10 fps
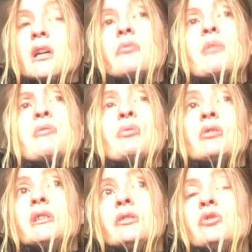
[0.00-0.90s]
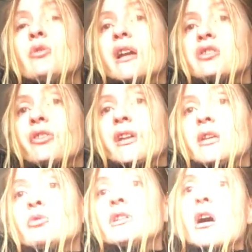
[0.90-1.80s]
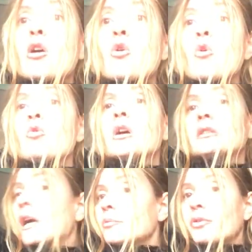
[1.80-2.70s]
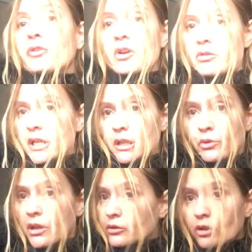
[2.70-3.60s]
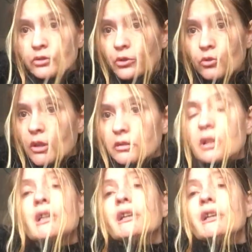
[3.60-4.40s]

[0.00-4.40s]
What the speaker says: And when people in the New Age say we are all one, I'm sorry, we are not all one.